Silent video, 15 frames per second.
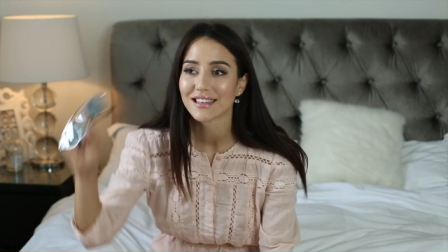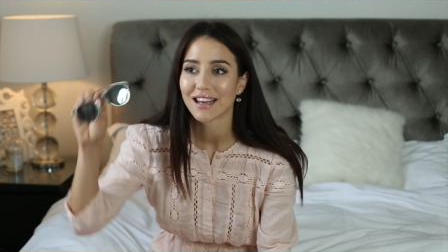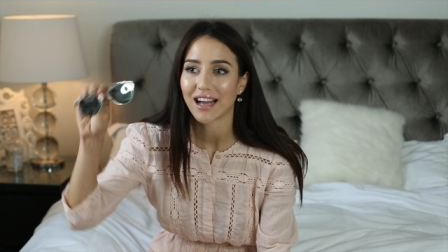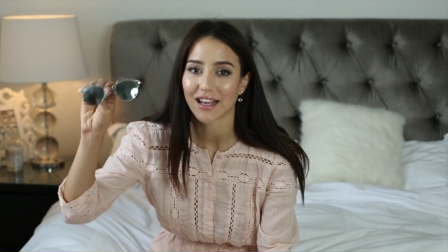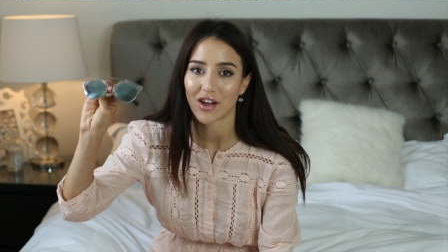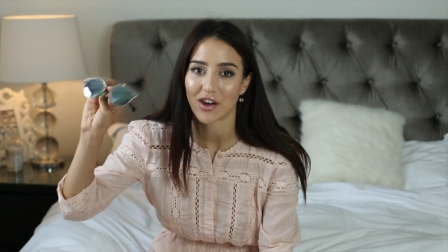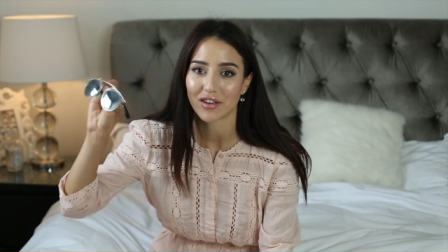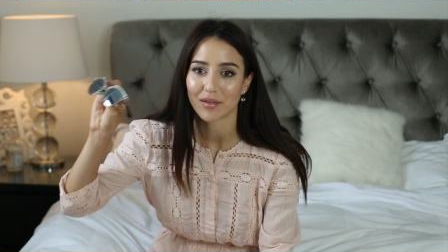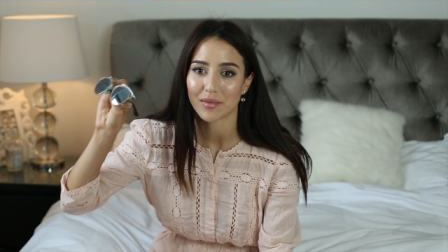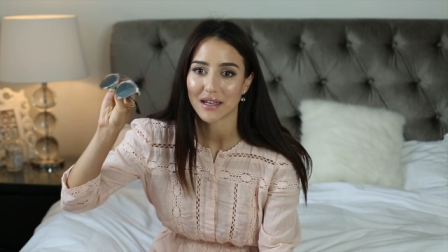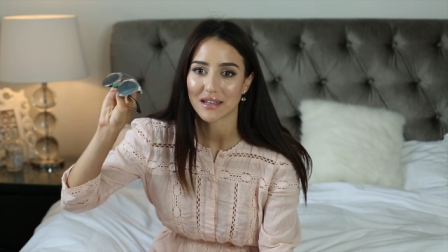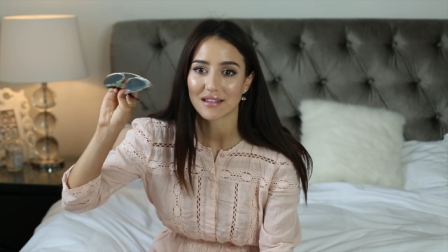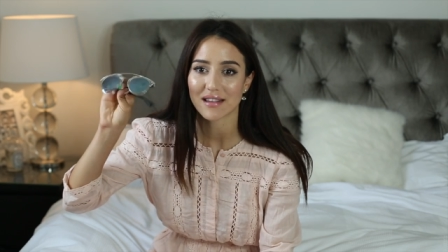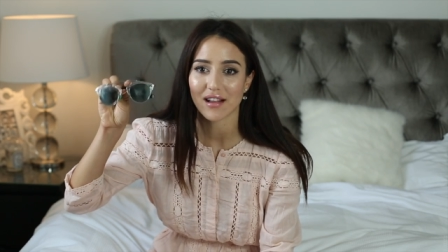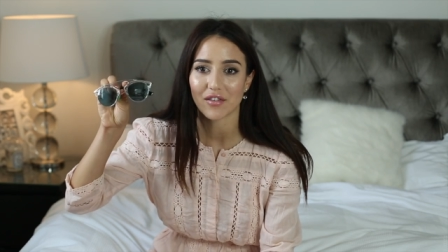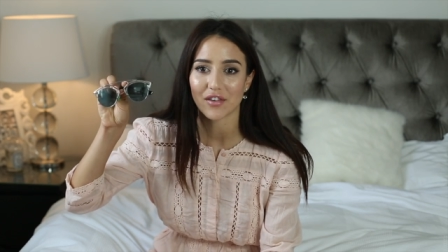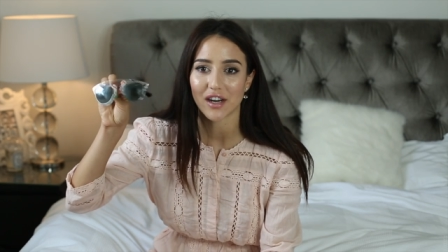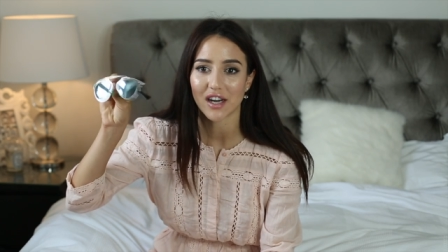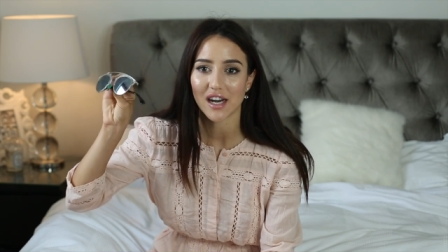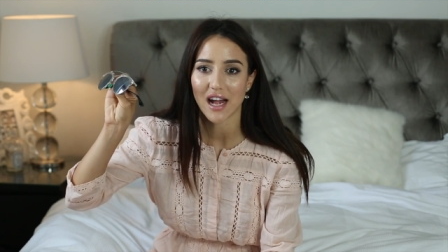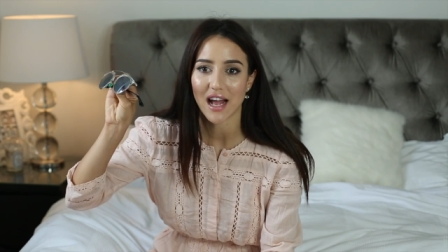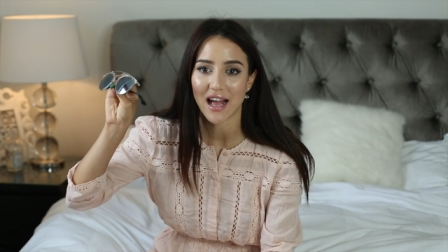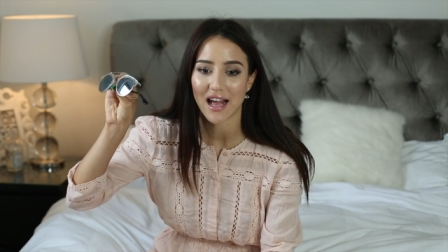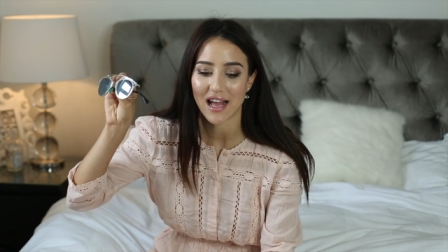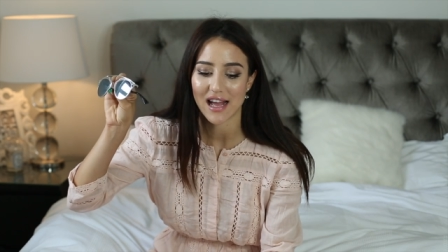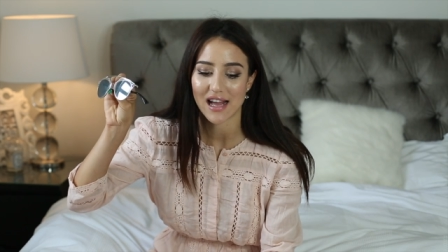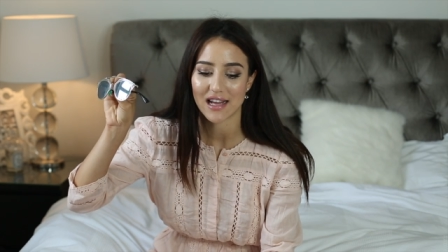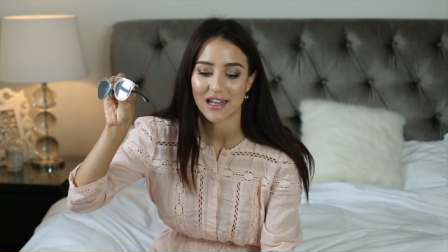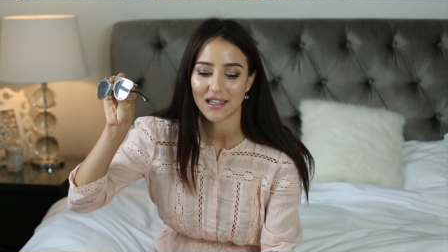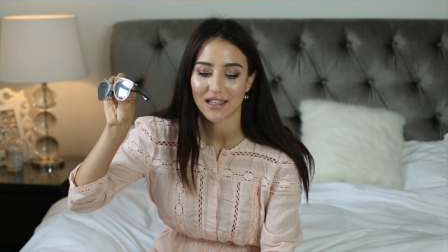I got them in silver,
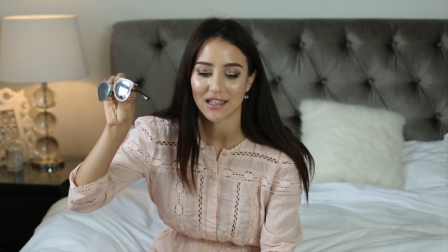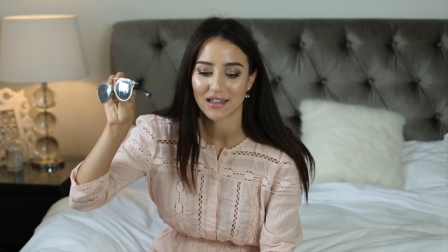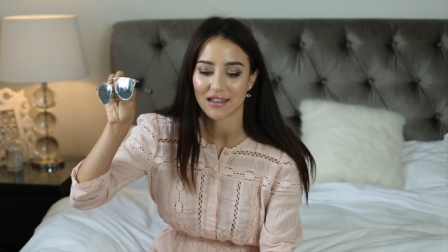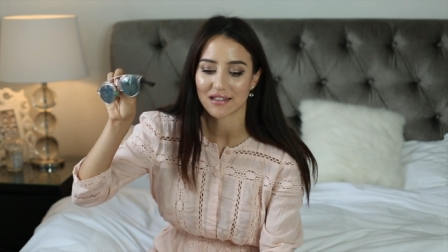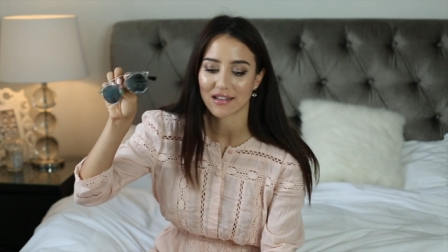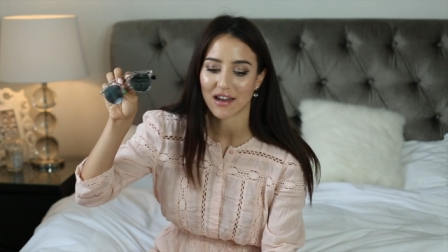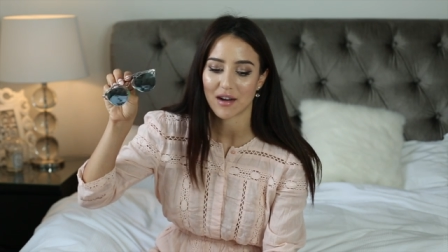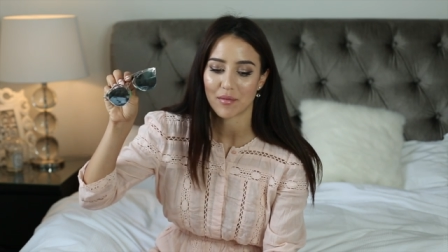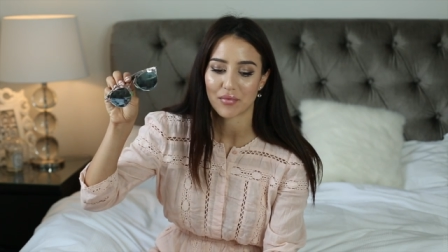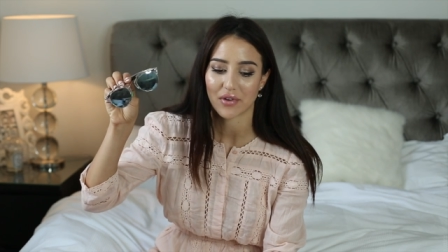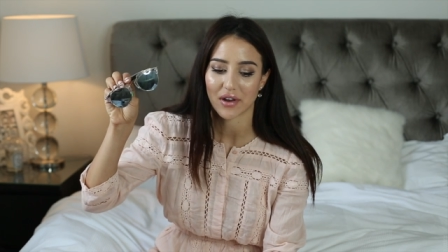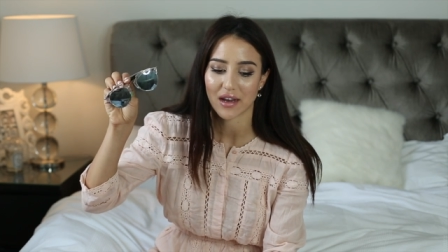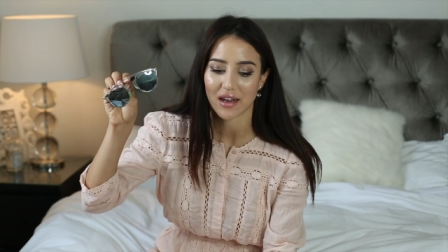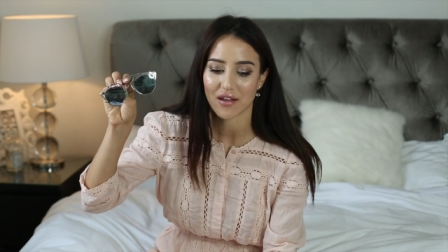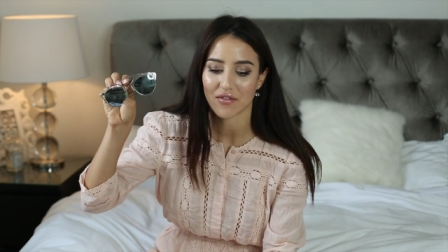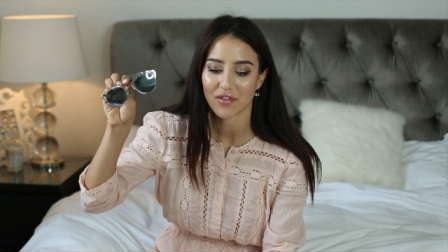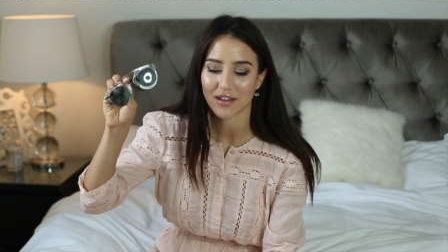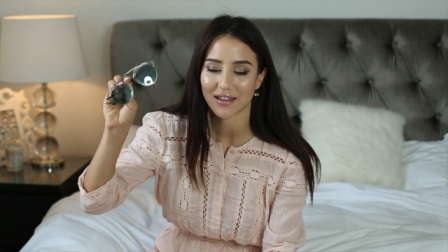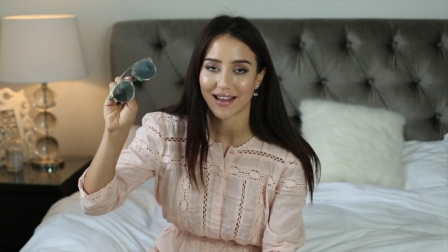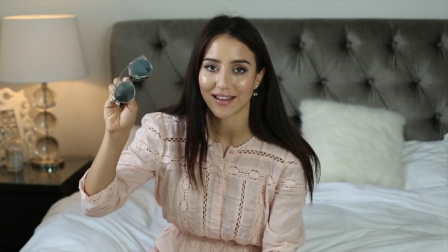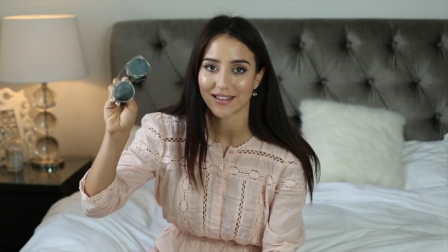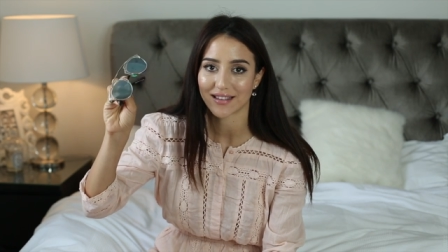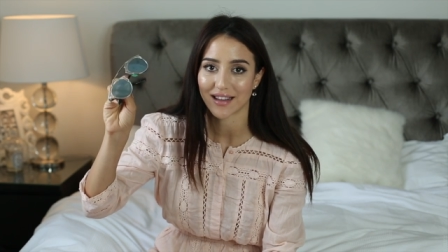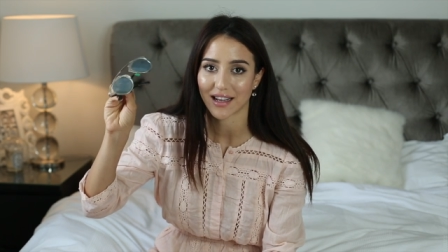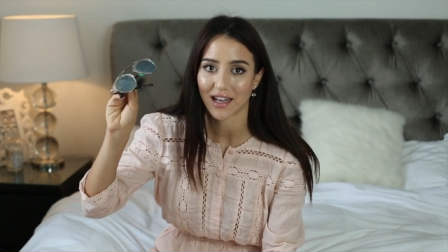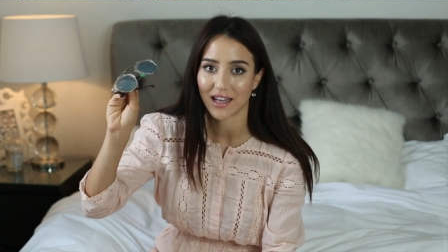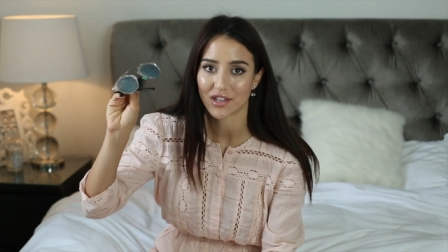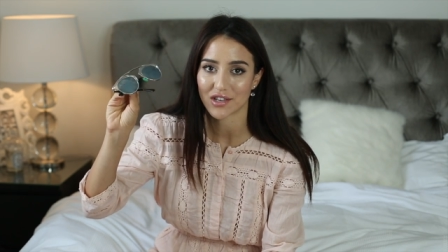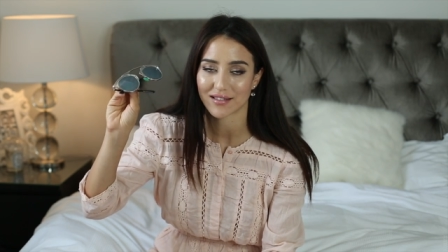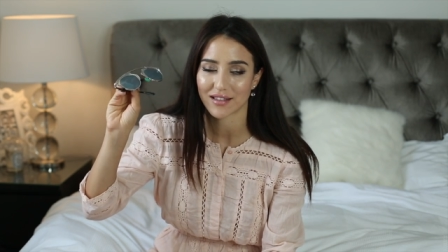and these are pretty fantastic.
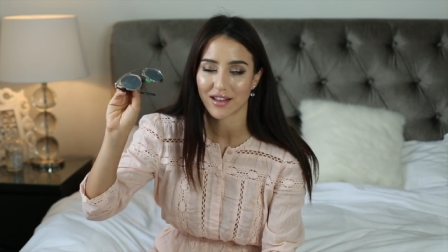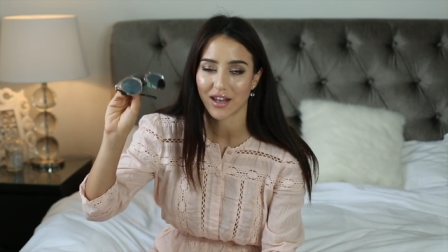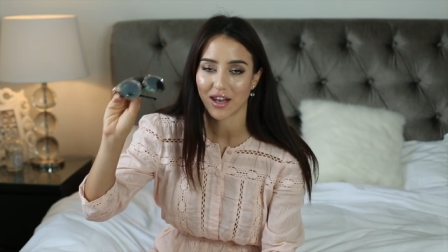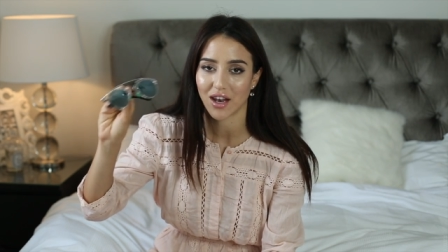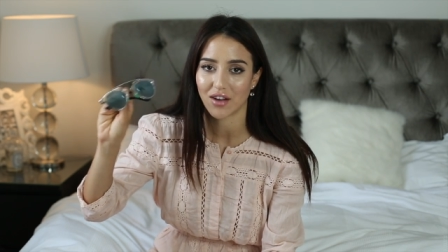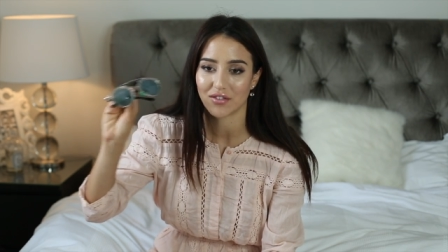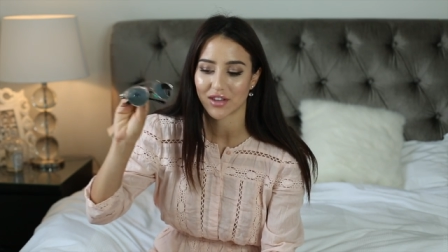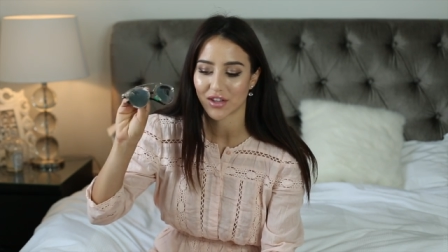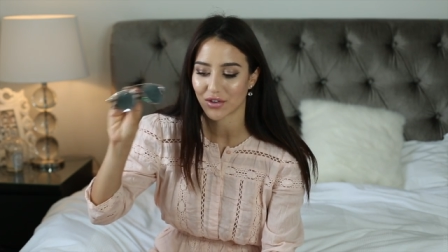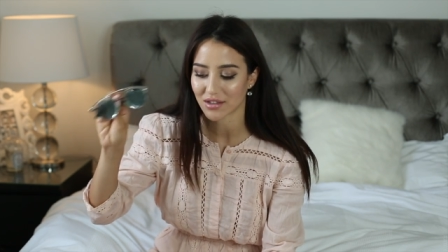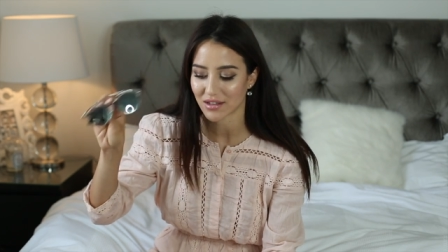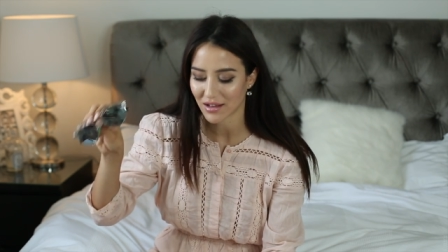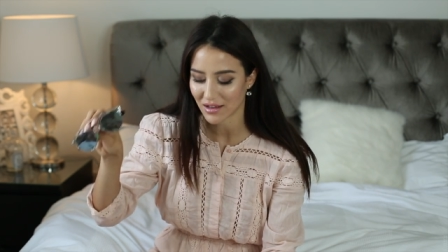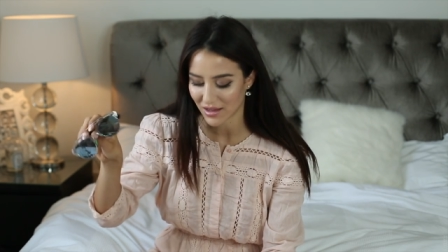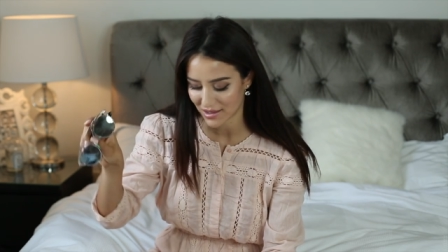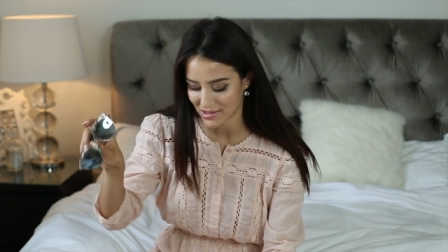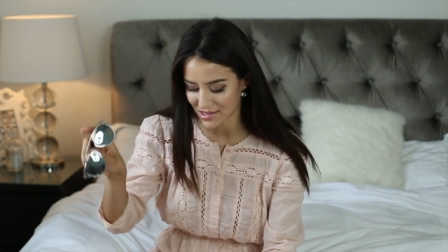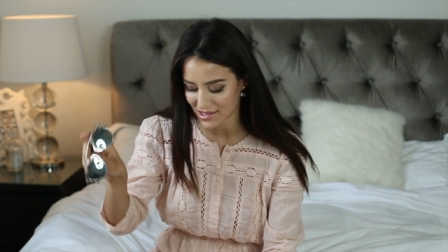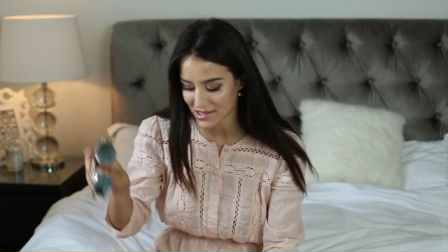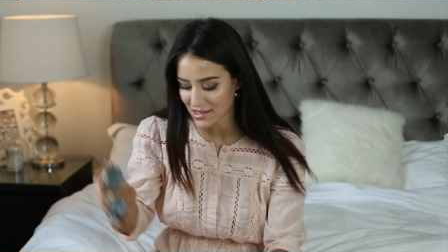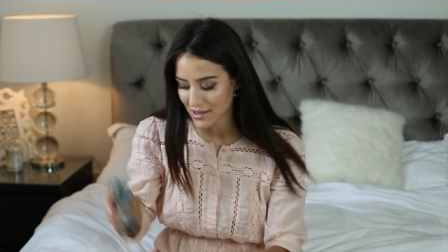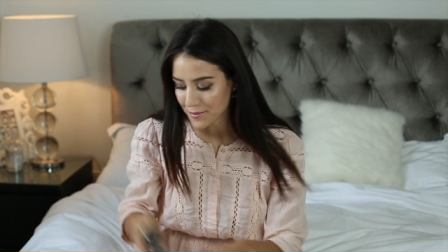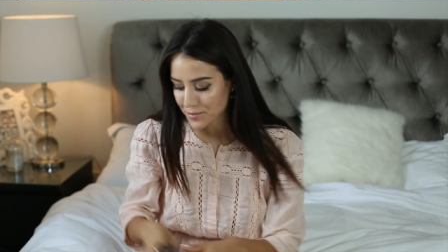I just love Dior sunglasses.